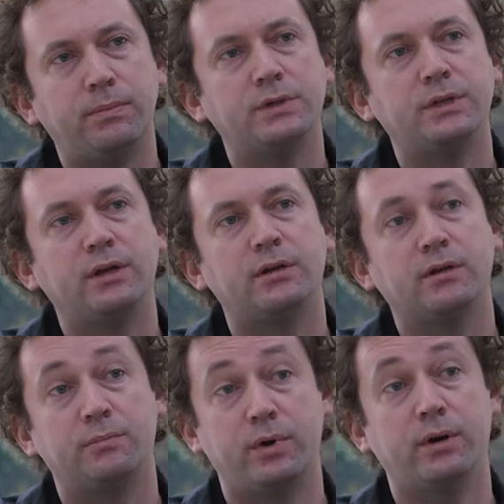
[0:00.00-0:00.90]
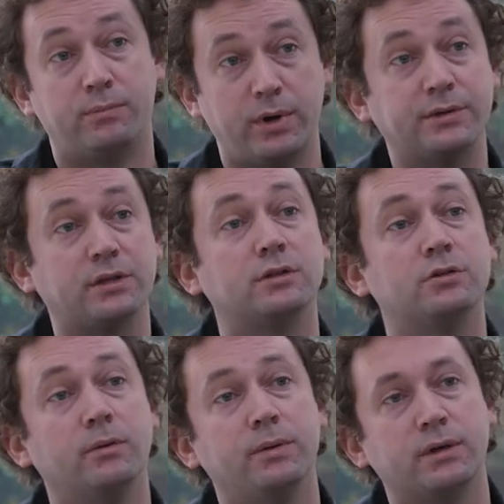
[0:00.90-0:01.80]
particular pressing
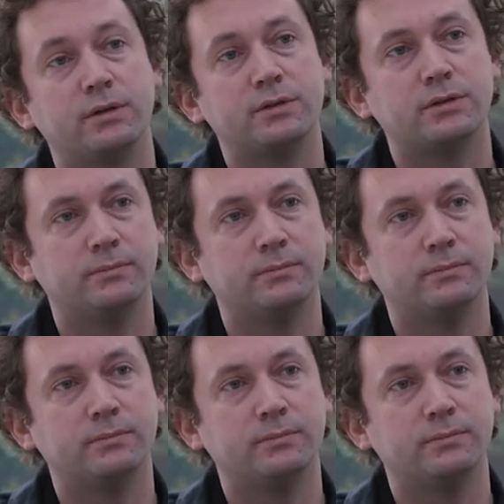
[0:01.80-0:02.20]
topics.